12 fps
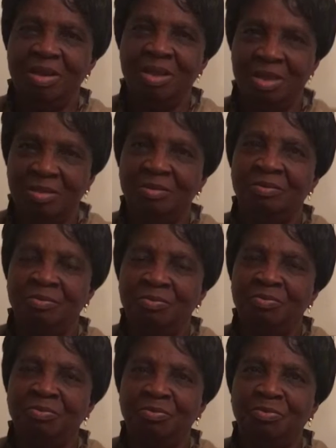Yeah,
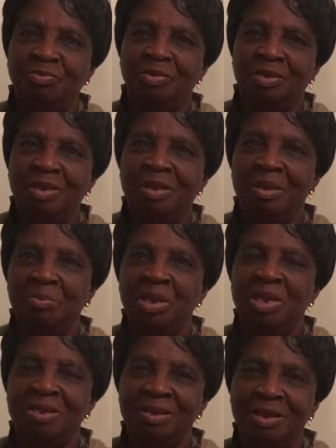for the
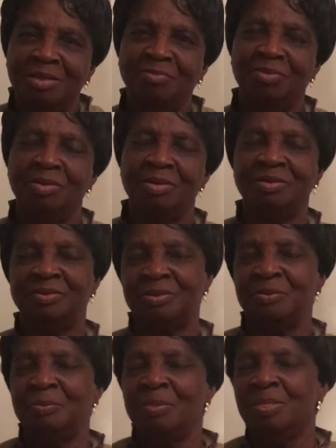layman, yes. For us,
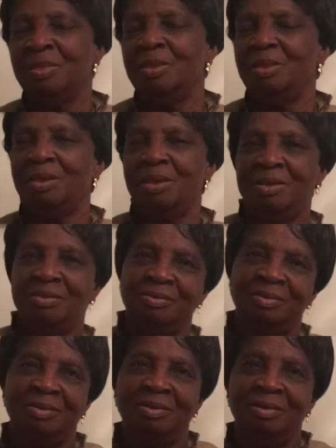
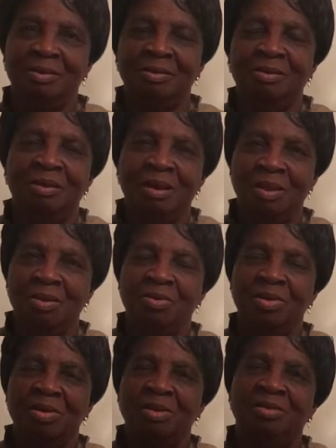yes.
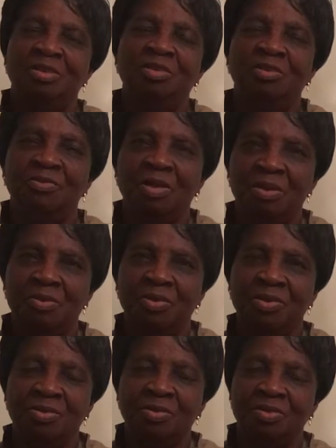A dish of collard
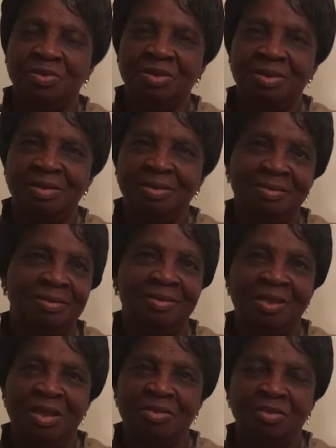green on Sunday
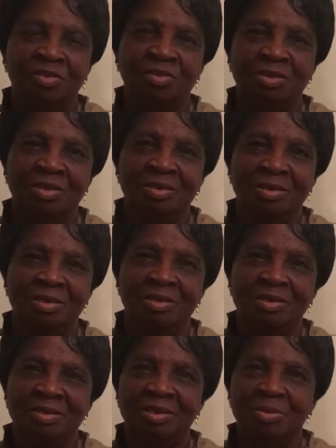at your Sunday
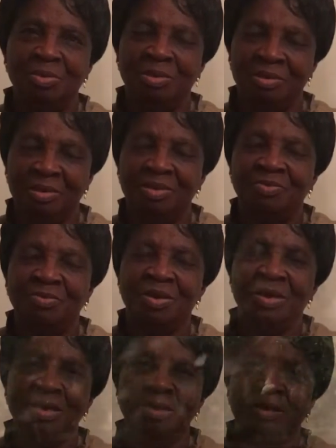dinner table, it's
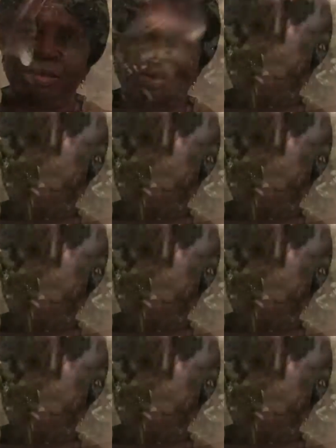fine.